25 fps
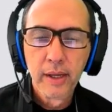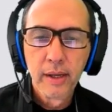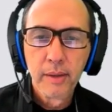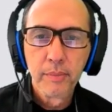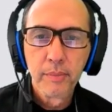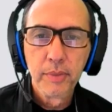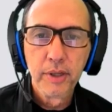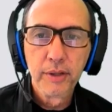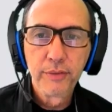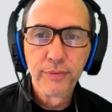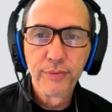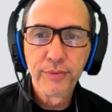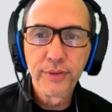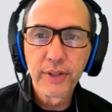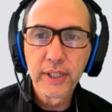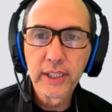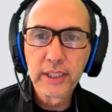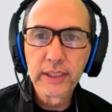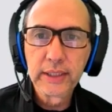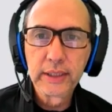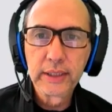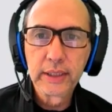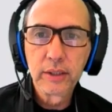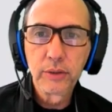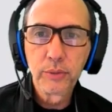But
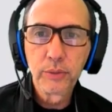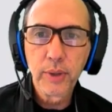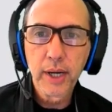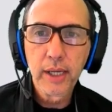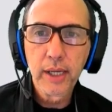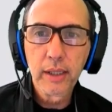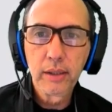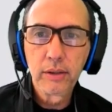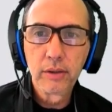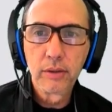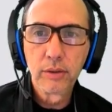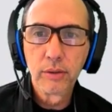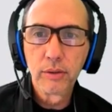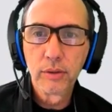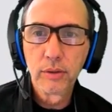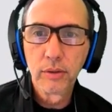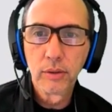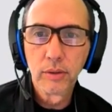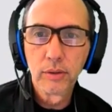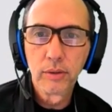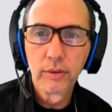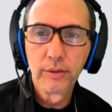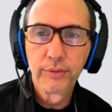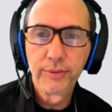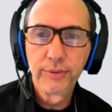first, try
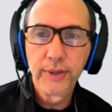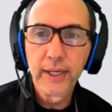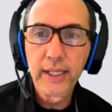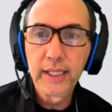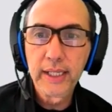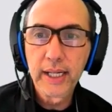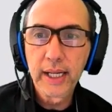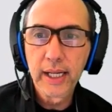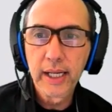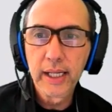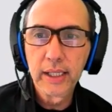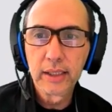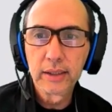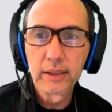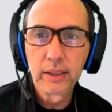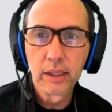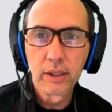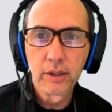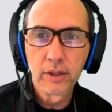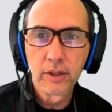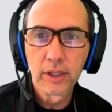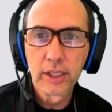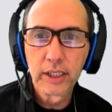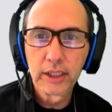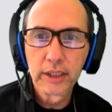to find the answer
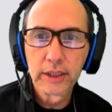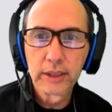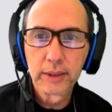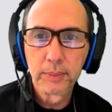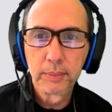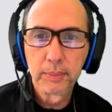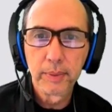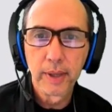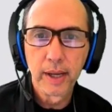to this